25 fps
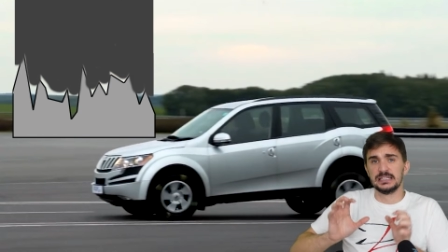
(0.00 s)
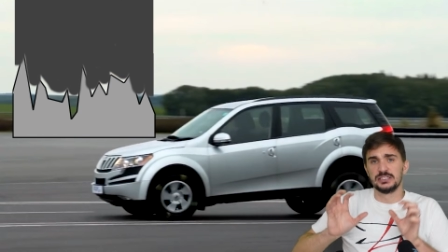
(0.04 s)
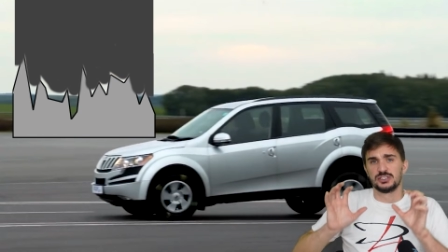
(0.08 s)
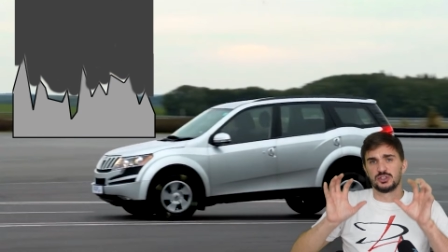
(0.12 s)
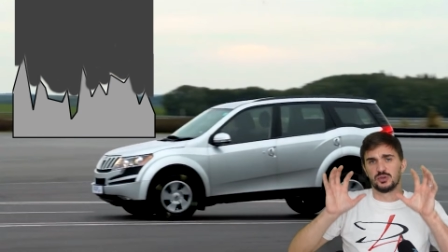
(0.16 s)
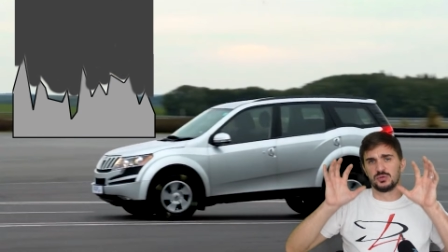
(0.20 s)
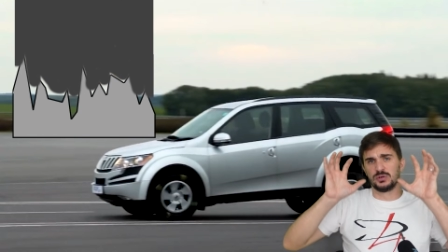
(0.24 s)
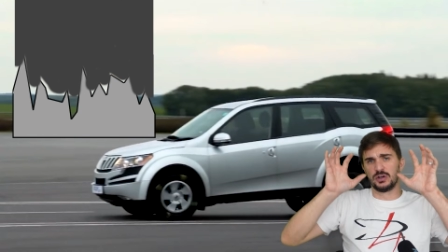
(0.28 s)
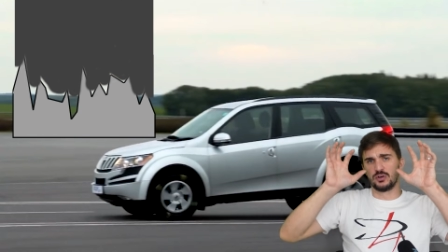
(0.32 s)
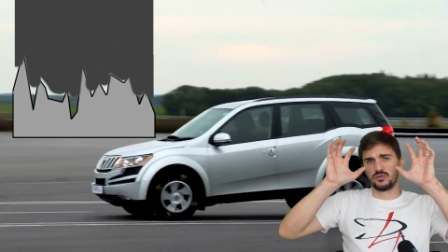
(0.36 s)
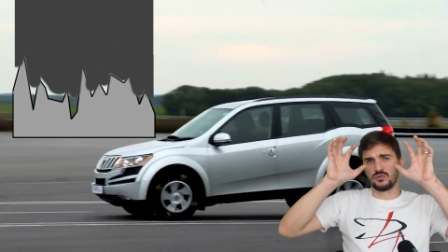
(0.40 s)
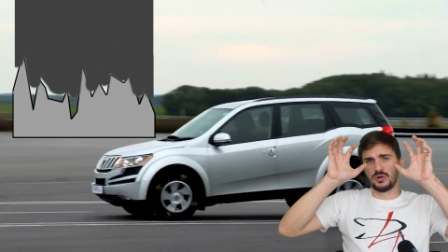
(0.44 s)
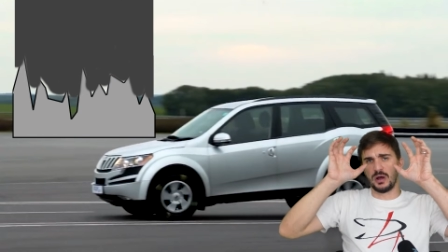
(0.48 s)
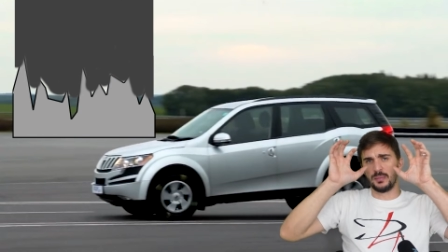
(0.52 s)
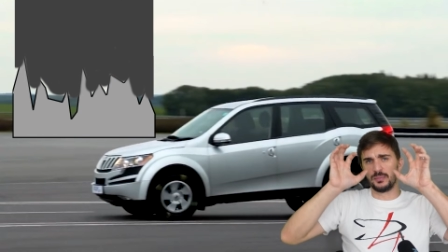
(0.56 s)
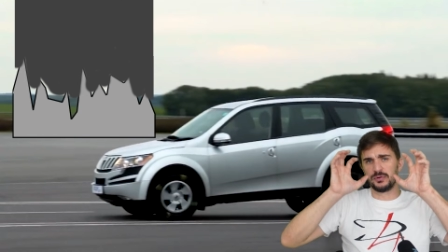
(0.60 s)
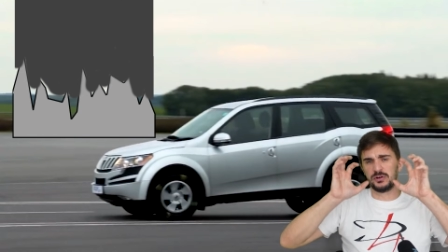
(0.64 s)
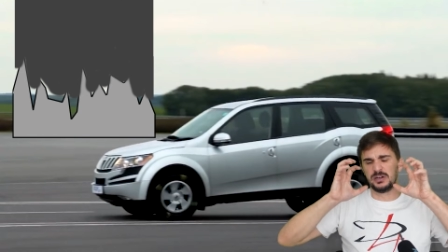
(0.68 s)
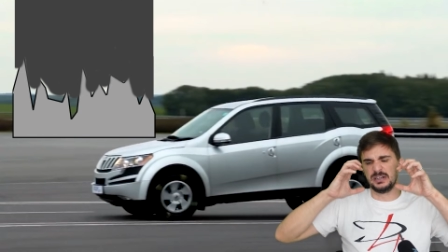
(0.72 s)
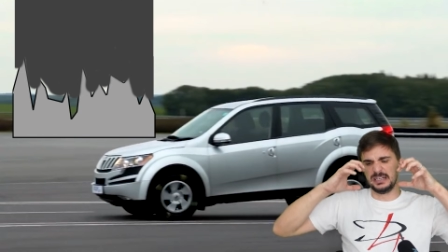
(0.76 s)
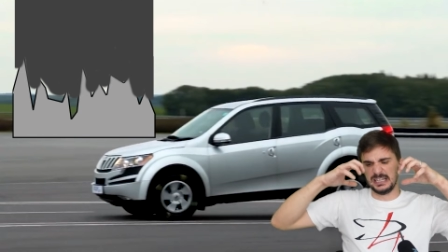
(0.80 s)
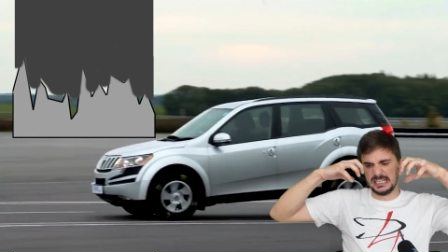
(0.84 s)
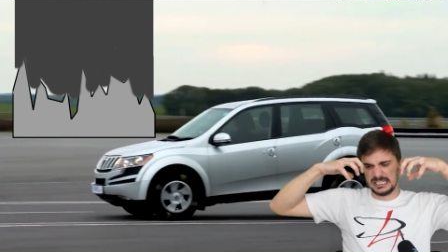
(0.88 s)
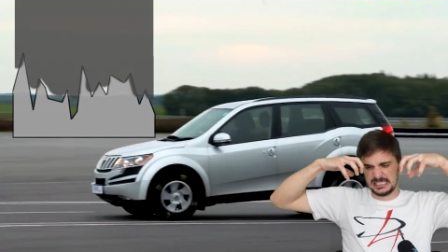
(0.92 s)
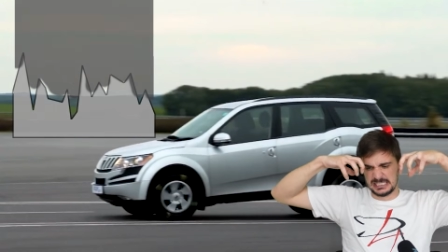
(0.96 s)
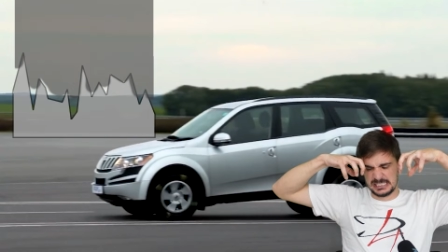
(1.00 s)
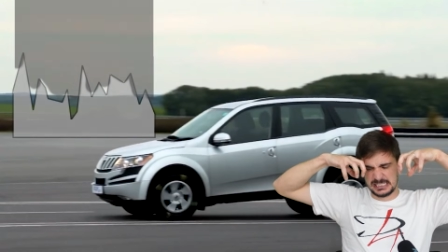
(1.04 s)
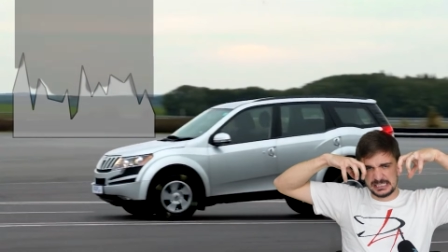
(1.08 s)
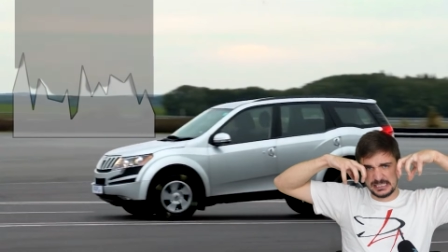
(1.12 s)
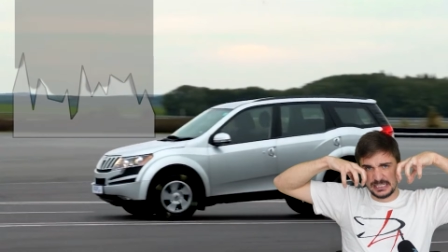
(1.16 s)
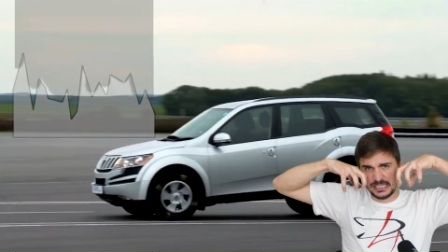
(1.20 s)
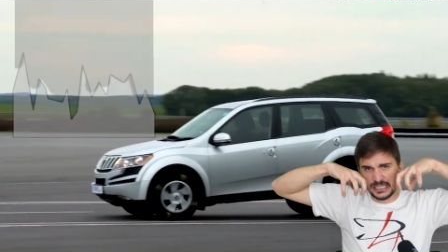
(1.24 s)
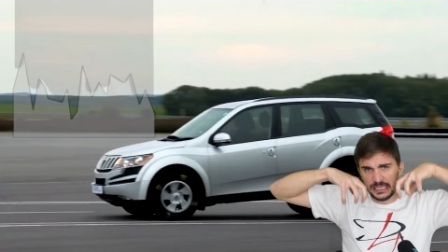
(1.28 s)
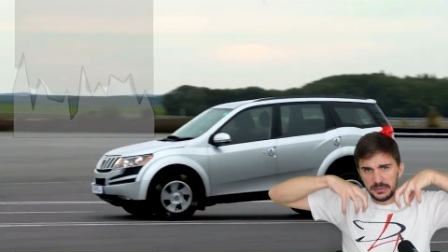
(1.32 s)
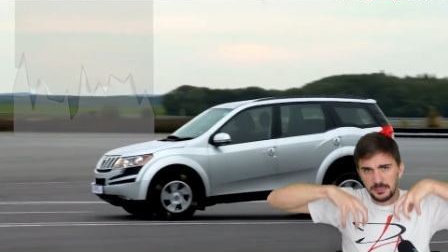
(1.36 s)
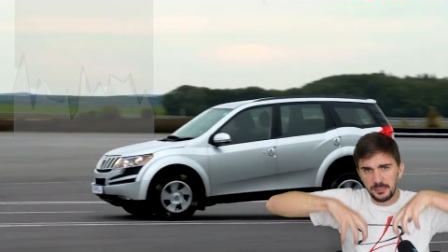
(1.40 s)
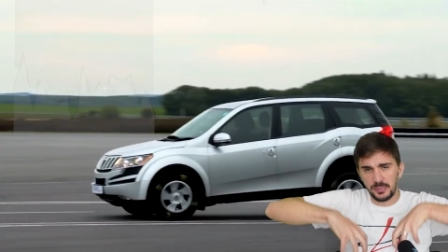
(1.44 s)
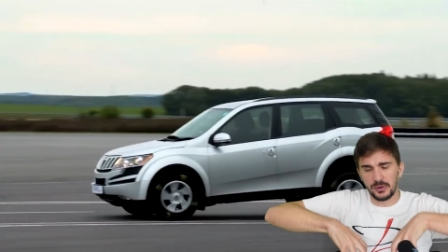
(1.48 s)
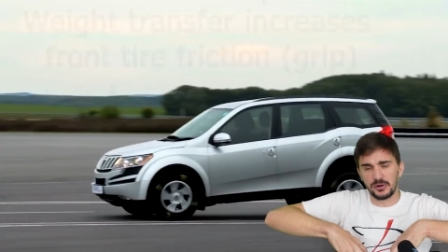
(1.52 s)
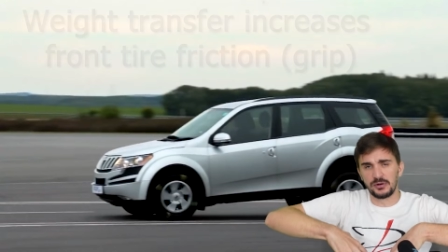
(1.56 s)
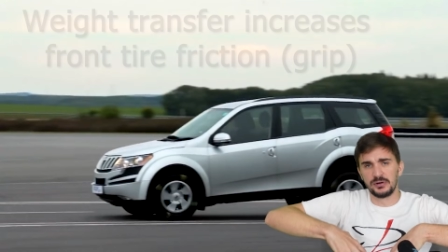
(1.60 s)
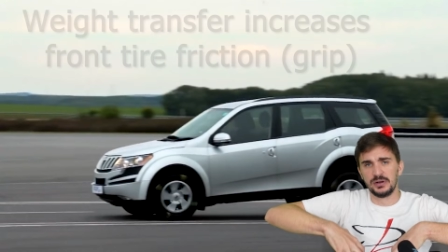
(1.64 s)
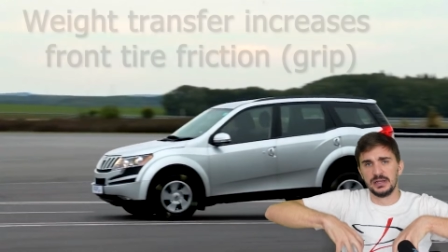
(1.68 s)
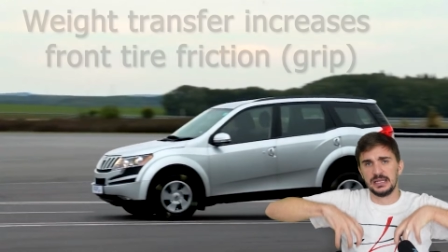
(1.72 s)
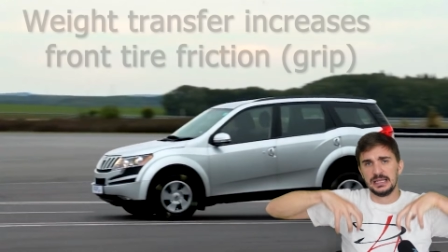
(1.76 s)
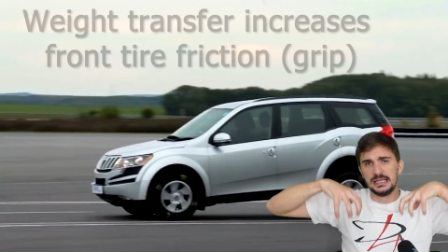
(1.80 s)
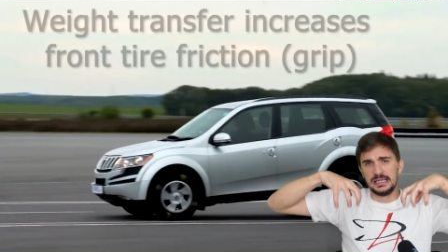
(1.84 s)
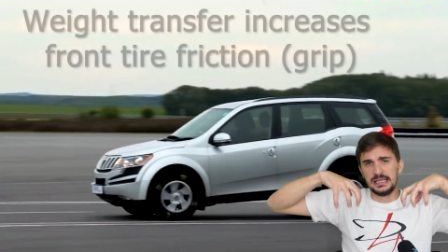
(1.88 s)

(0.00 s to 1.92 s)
so the rubber digs deeper